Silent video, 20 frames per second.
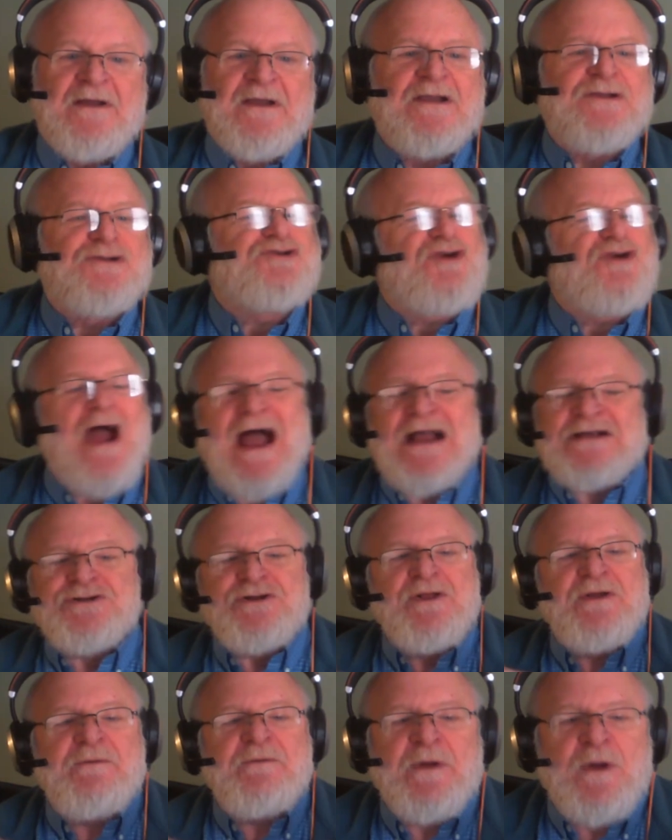
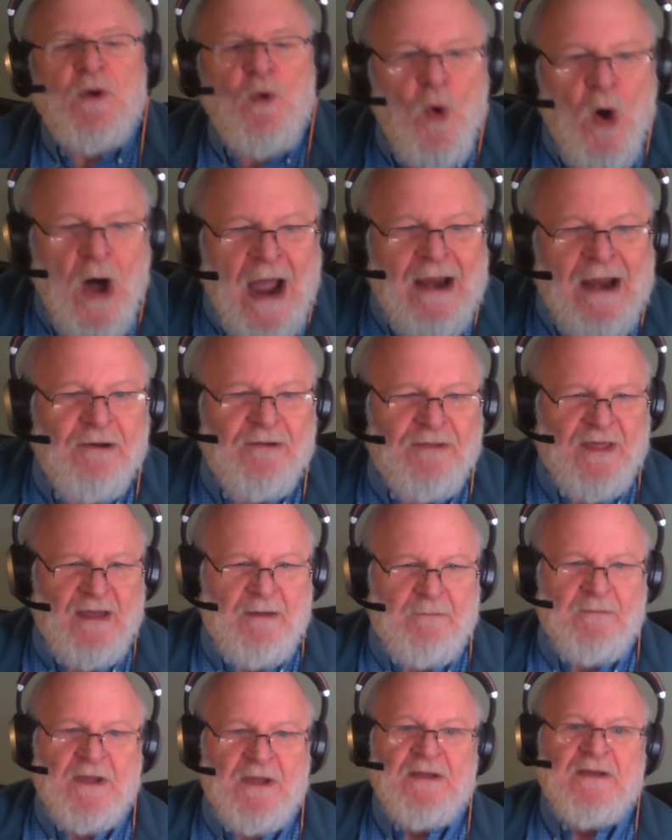contractually require
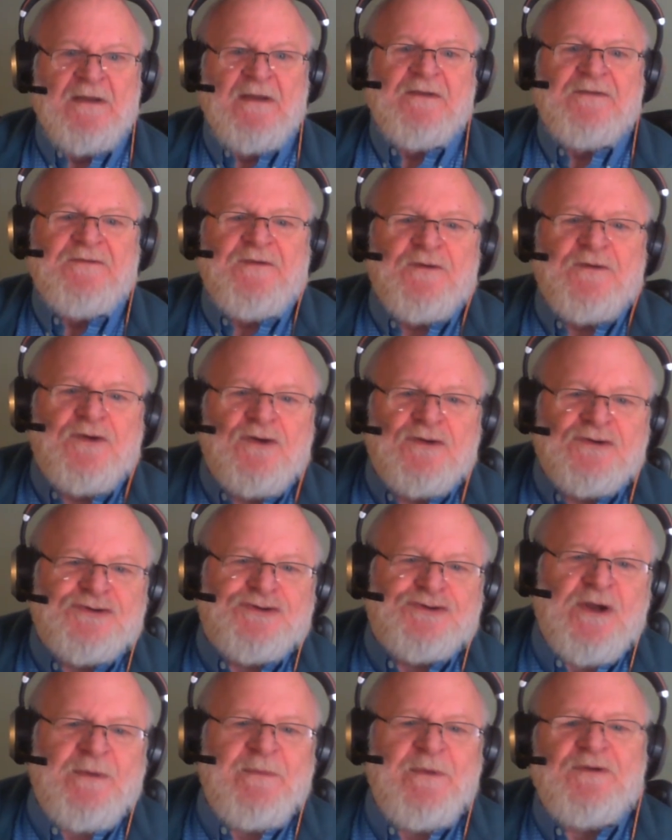them to
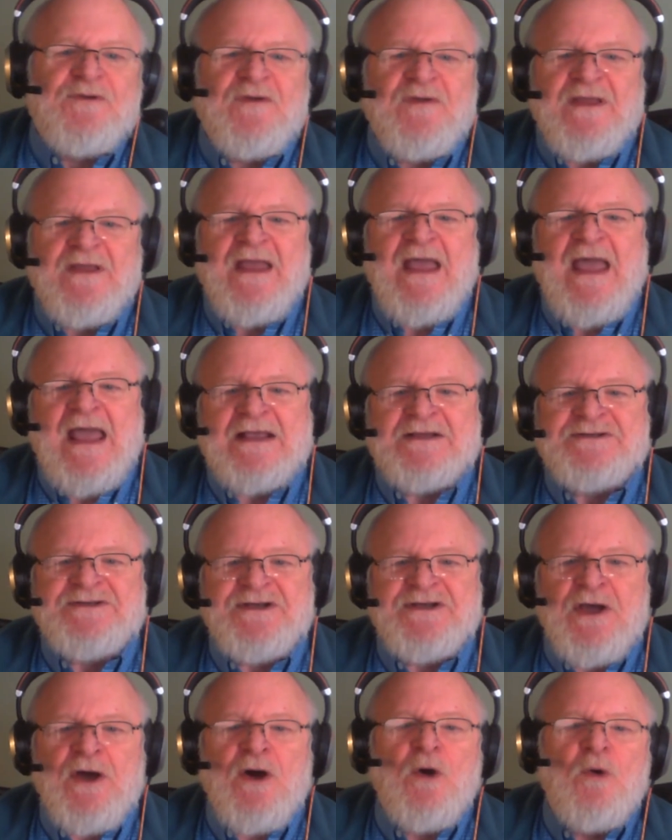contribute to the
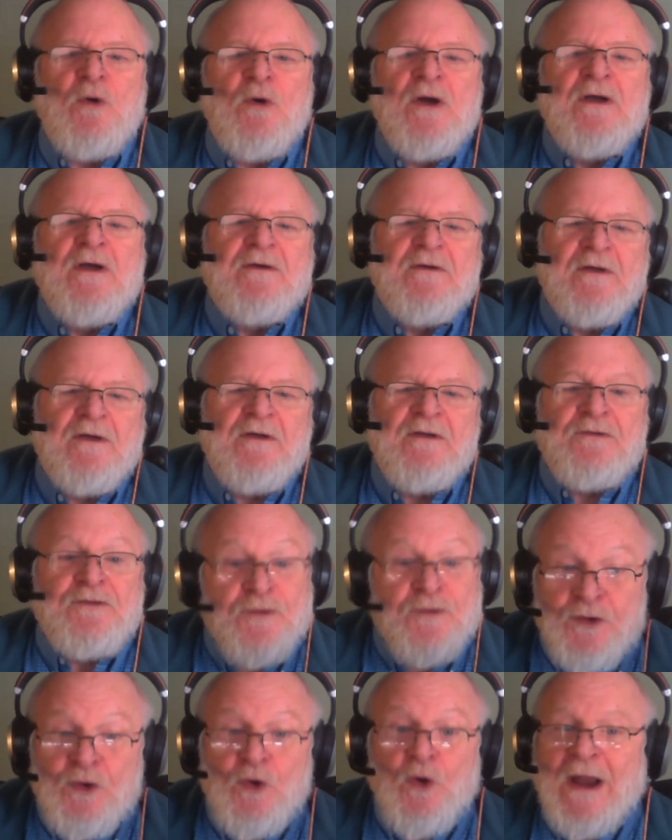ACO,
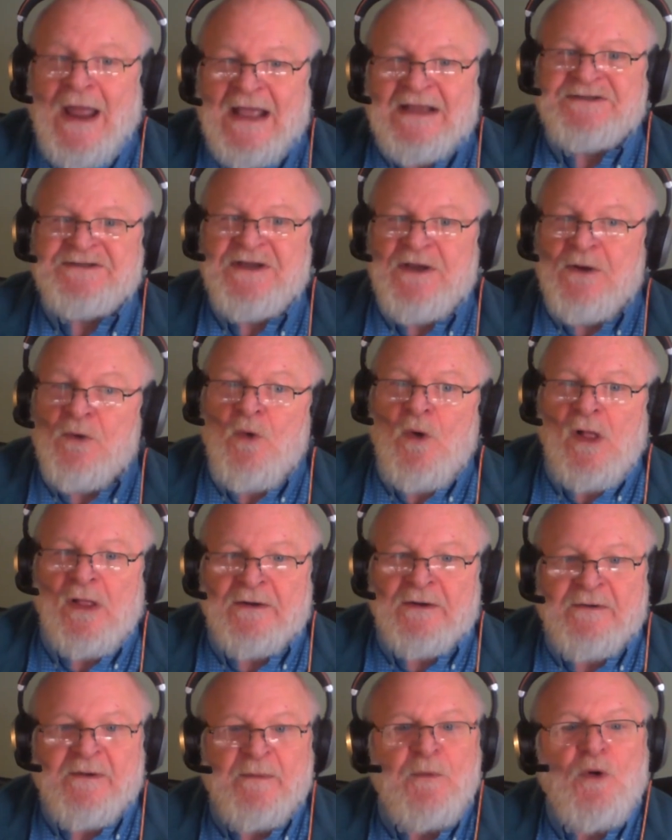to your ACO
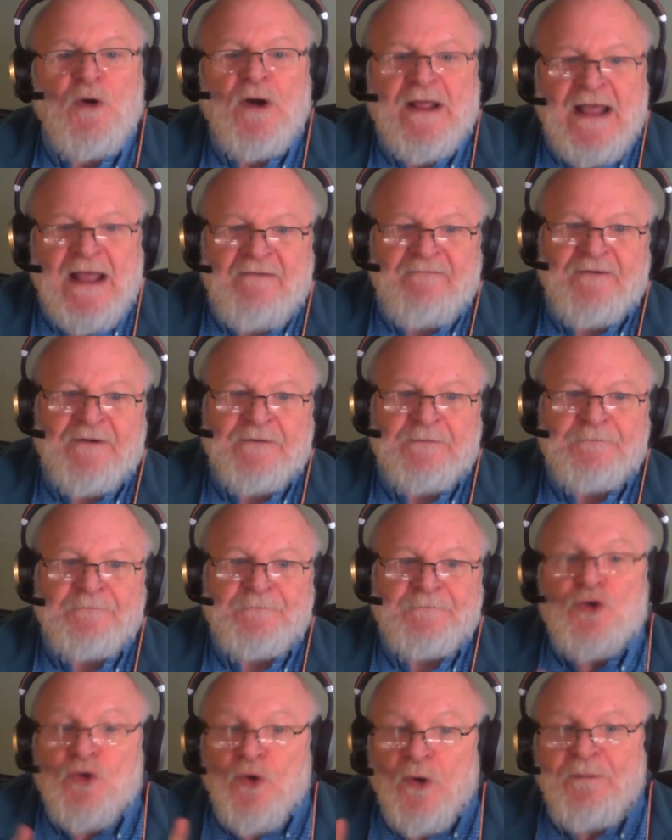quality reporting effort.
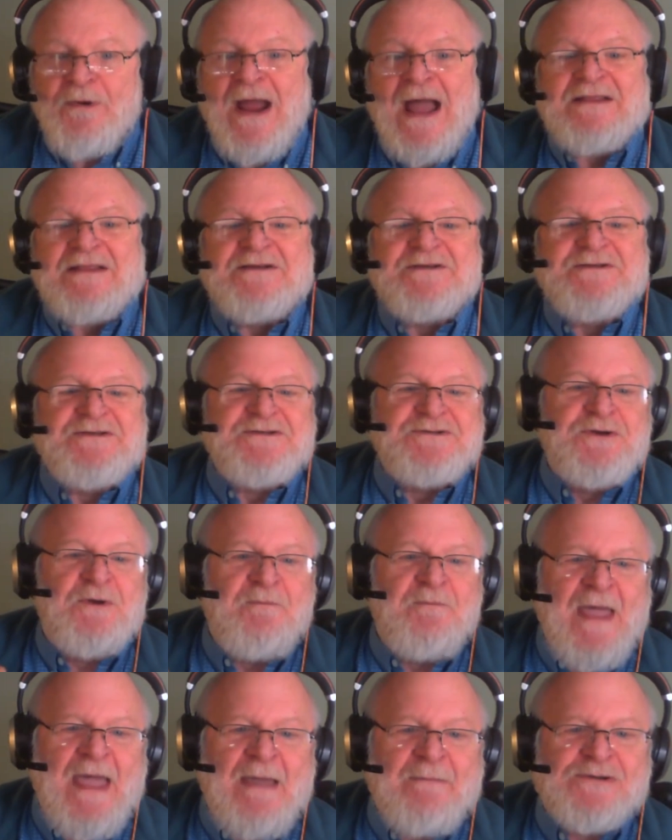Your practices
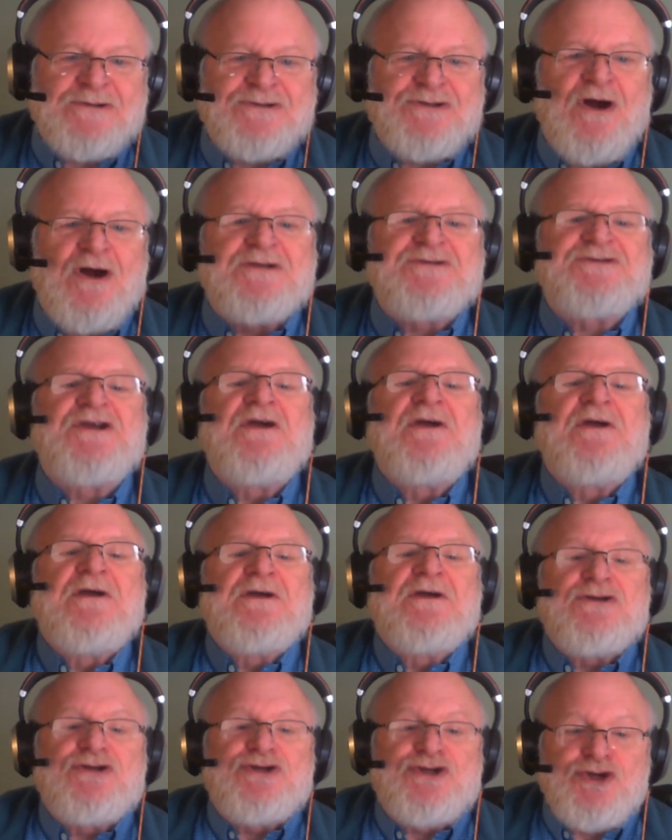on paper charts
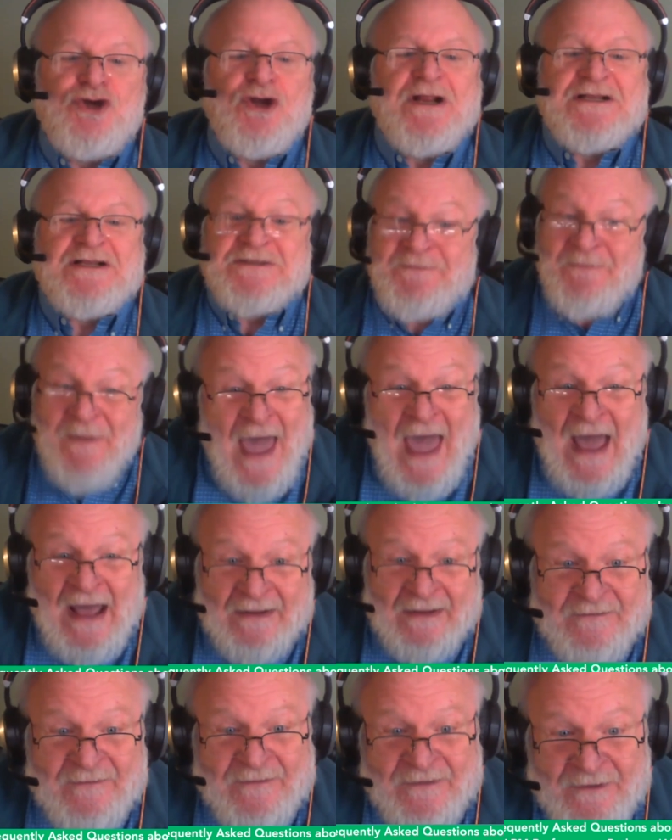should
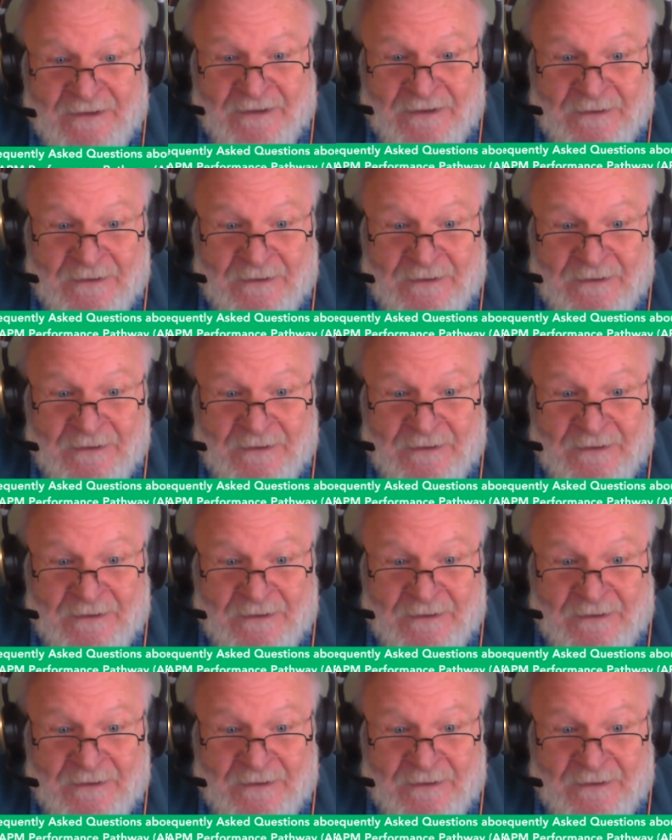expect,